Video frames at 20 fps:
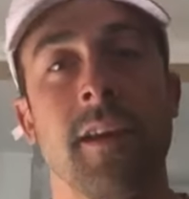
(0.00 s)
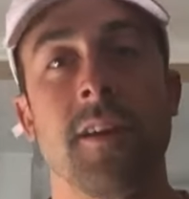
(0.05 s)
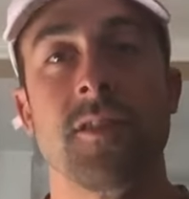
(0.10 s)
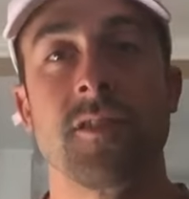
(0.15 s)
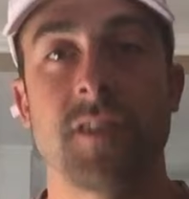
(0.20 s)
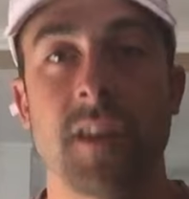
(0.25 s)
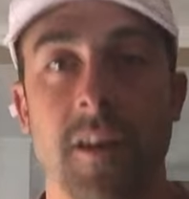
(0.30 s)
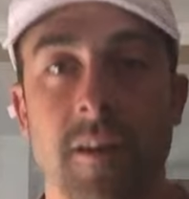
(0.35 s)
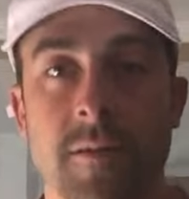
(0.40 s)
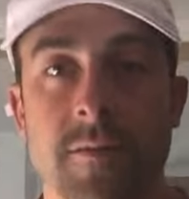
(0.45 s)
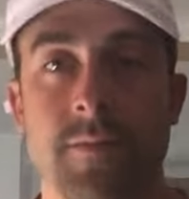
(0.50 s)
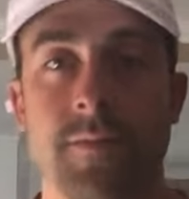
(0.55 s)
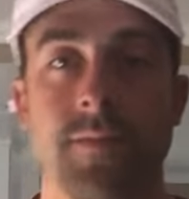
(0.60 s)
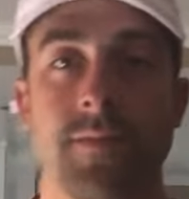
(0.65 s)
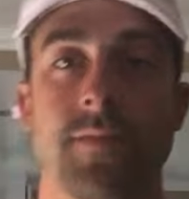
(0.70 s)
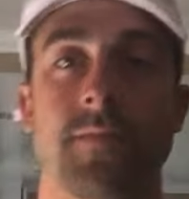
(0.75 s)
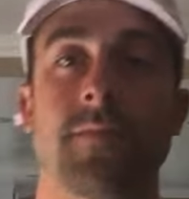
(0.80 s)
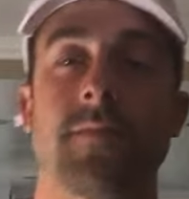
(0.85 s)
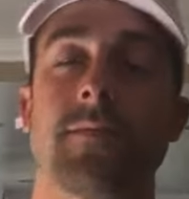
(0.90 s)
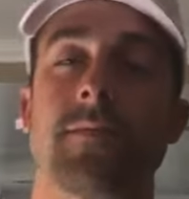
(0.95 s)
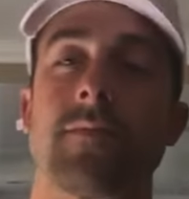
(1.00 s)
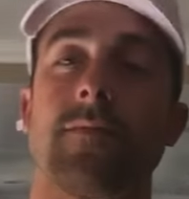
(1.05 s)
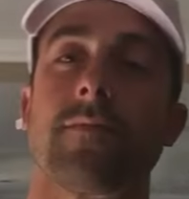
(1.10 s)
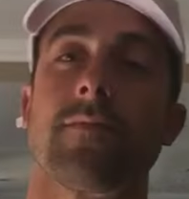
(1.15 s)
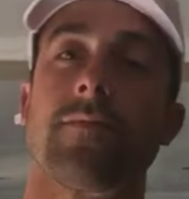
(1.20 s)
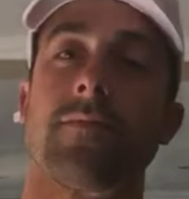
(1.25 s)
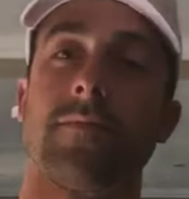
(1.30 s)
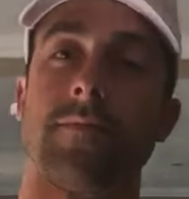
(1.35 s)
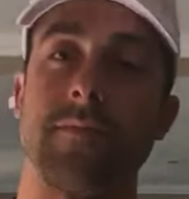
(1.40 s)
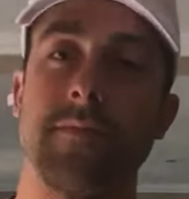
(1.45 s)
So
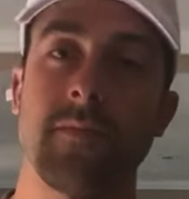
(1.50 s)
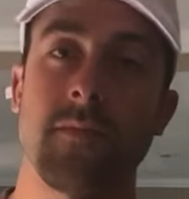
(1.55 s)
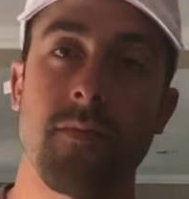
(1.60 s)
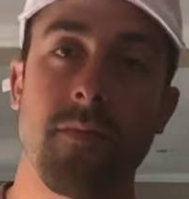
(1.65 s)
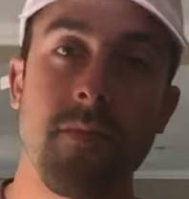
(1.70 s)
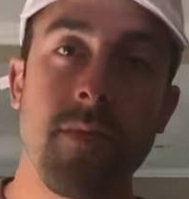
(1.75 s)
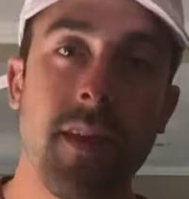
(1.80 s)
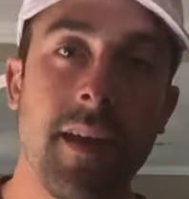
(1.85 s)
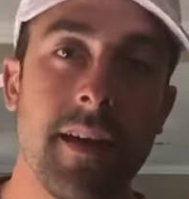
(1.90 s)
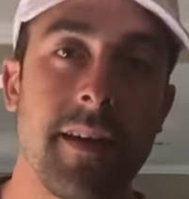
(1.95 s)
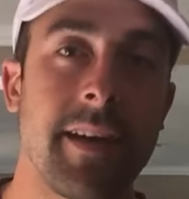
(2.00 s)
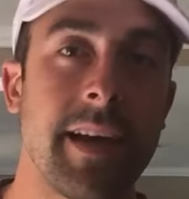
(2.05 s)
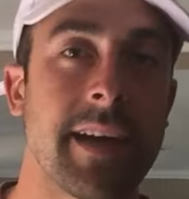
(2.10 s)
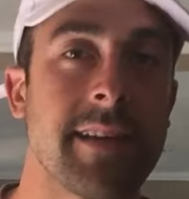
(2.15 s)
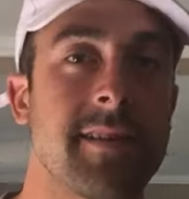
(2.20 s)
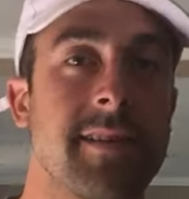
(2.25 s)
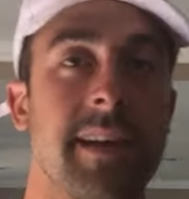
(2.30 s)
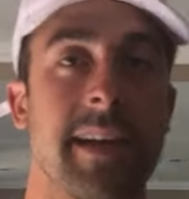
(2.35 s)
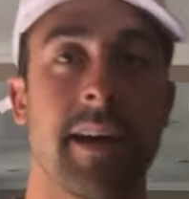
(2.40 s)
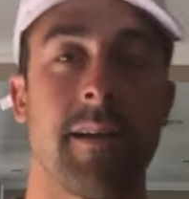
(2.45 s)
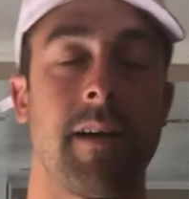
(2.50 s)
next thing,